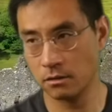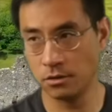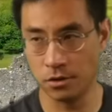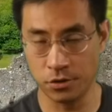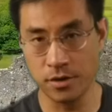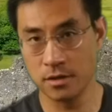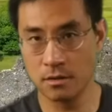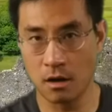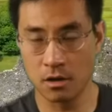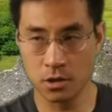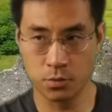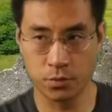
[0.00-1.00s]
US
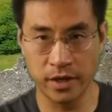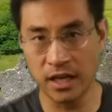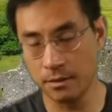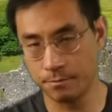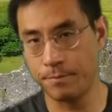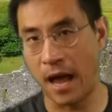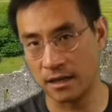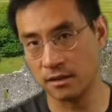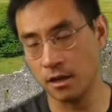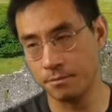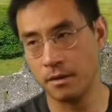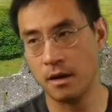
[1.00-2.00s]
dollar is really backed
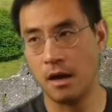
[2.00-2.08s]
up